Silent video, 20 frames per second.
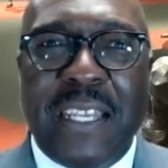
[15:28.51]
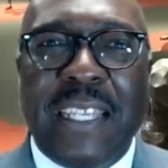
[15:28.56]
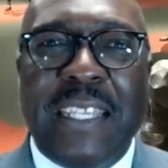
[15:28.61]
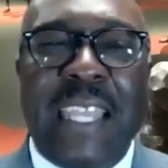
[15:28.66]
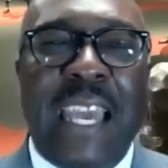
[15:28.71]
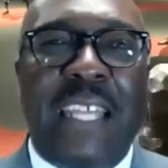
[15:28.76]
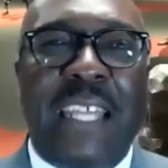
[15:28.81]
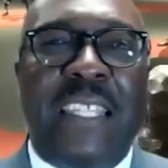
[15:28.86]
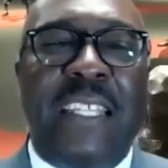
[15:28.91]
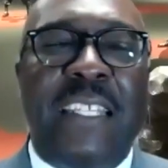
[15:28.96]

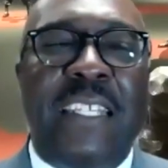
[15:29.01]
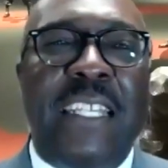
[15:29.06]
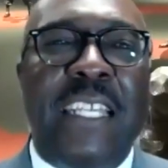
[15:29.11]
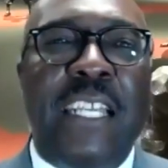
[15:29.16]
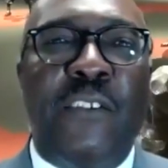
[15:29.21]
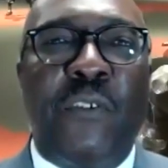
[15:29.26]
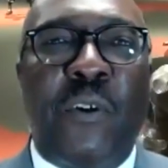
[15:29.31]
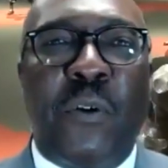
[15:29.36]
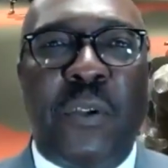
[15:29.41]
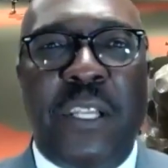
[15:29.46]
Yeah, the
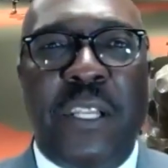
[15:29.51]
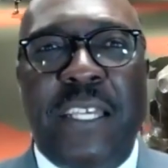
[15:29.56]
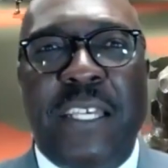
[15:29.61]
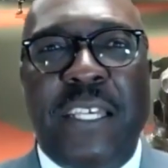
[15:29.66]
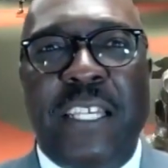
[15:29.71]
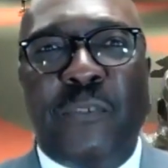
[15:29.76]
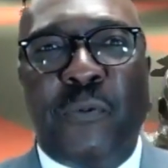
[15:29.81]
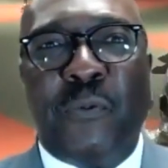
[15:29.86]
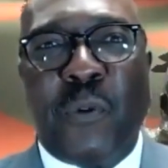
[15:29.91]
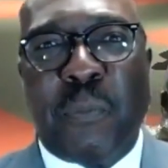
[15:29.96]
Negro
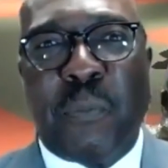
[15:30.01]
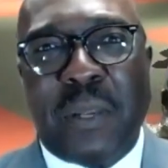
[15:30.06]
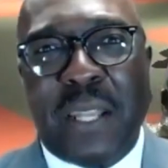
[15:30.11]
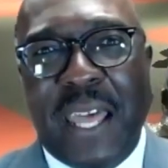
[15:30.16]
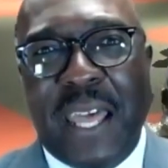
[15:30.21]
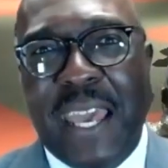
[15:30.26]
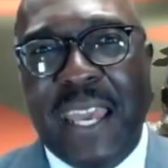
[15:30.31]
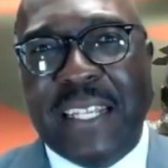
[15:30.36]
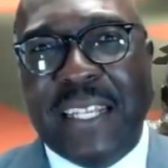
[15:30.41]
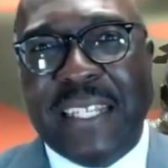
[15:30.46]
Leagues were
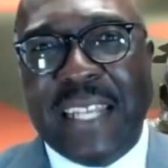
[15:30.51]
playing